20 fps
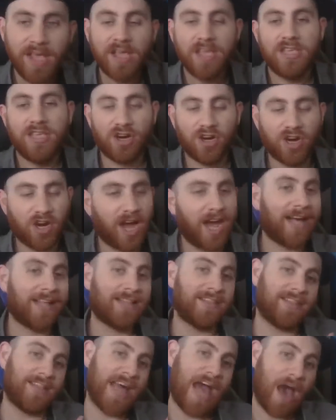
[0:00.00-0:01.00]
you're
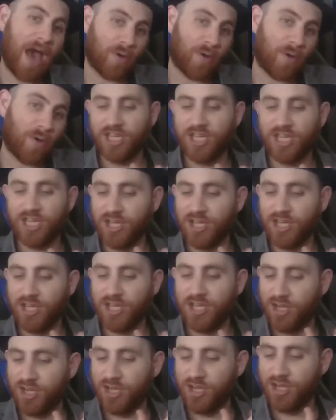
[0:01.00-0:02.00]
allowing them
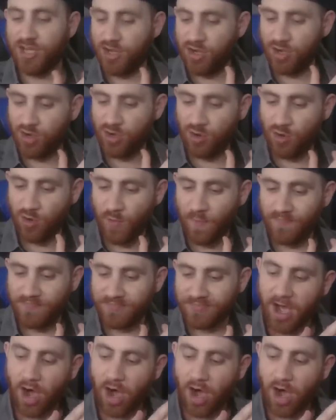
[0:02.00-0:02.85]
to